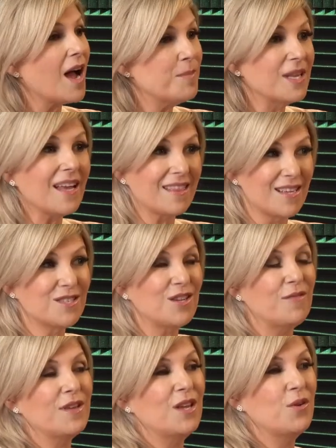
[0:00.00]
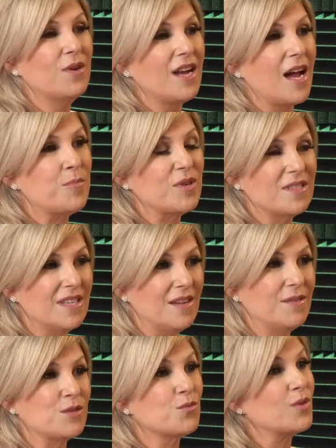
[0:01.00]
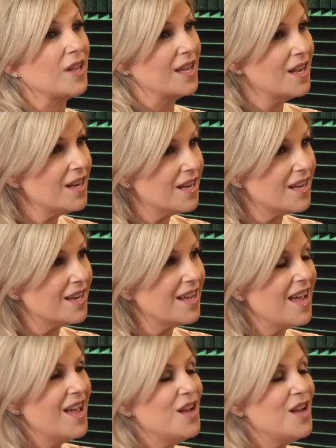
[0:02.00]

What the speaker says: I mean, the stuff that you and I perceive is really good.